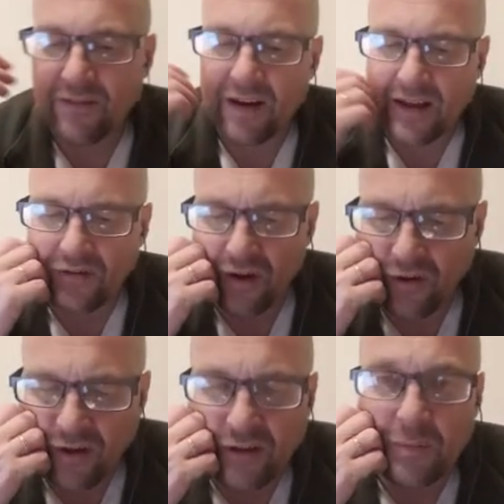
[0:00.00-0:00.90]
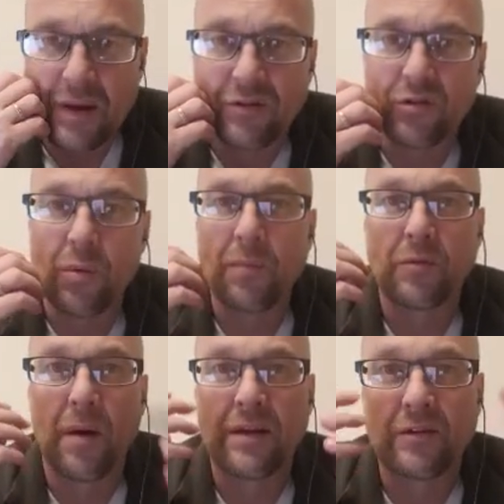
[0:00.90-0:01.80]
electrode is being swamped
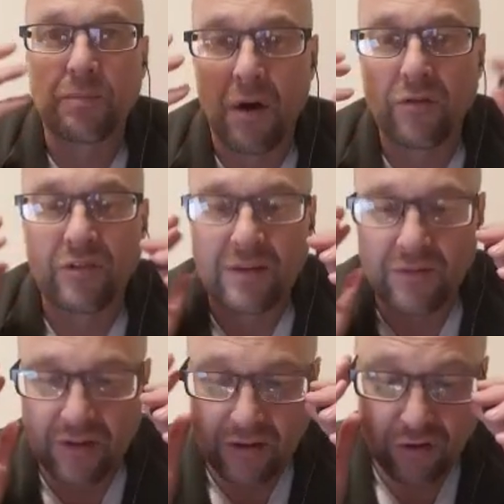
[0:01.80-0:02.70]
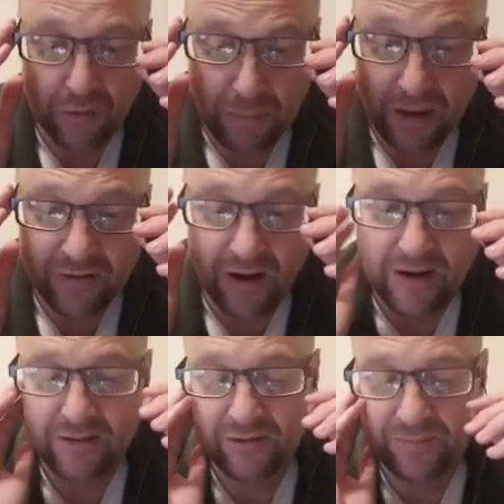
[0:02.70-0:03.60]
by these positive zinc 2+
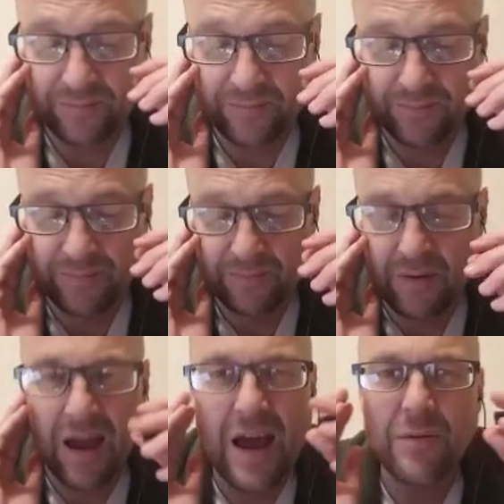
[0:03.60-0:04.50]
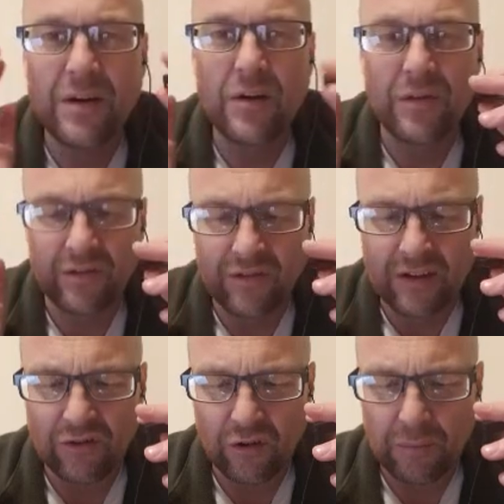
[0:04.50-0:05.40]
ions. How do I know that the zinc
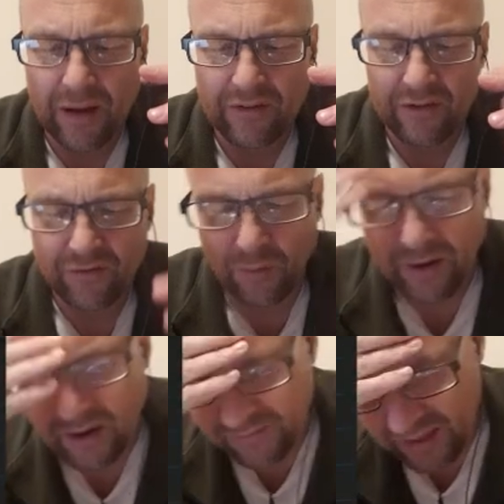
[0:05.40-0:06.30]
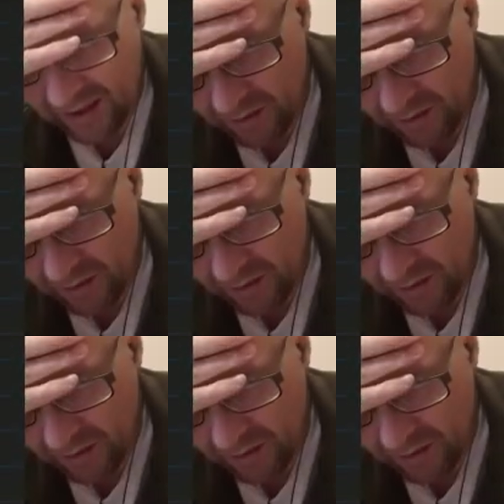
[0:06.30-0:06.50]
2+ is falling off there?